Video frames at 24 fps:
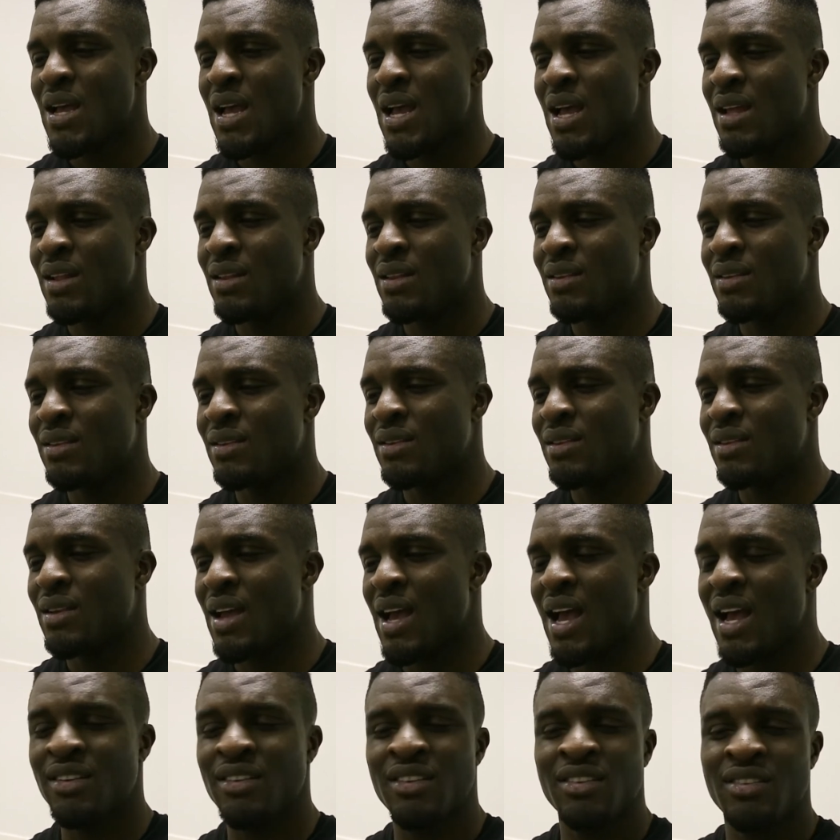and
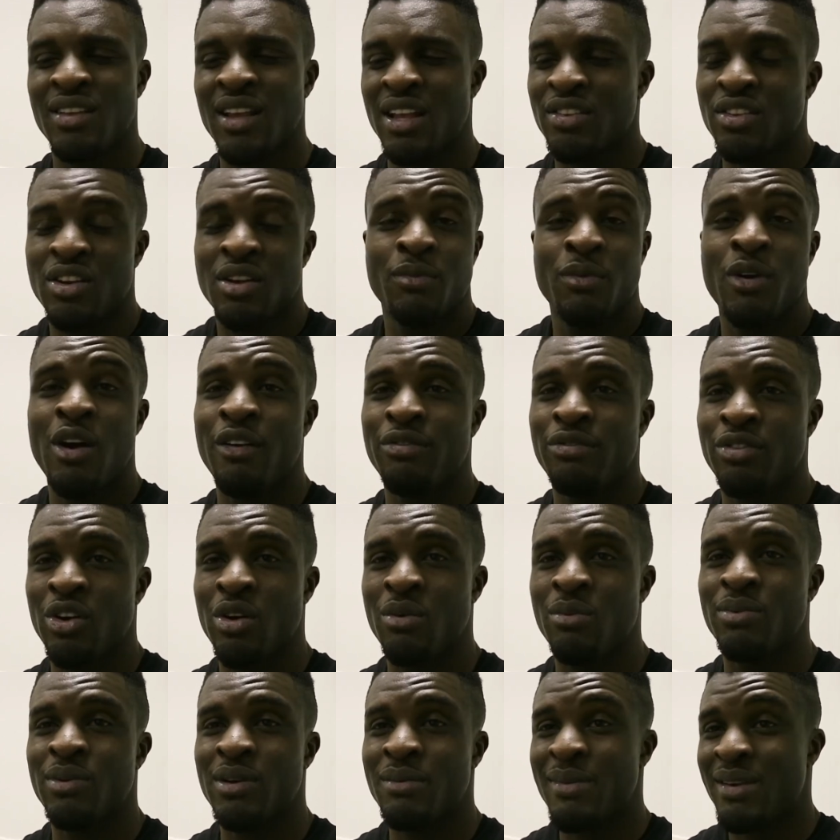I had this had on a
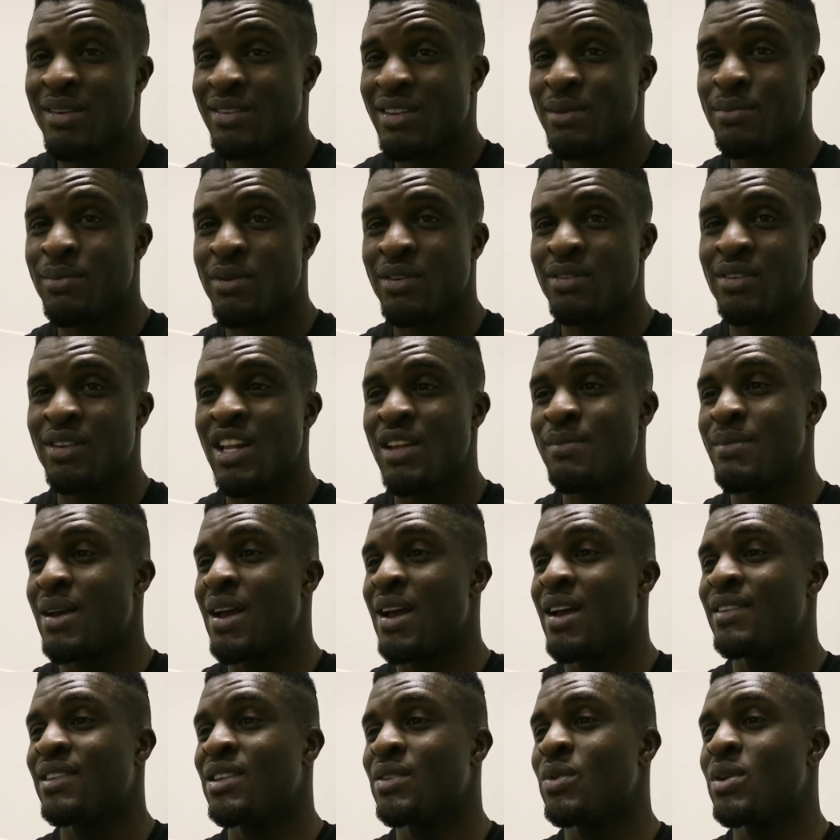bathrobe and my slippers. I left my
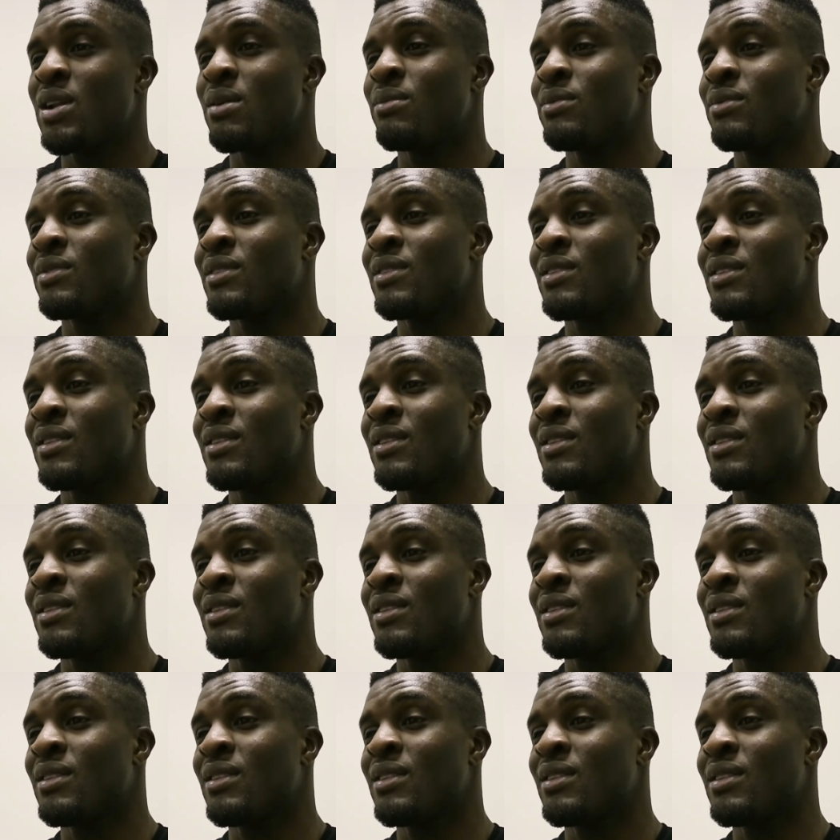house and went up,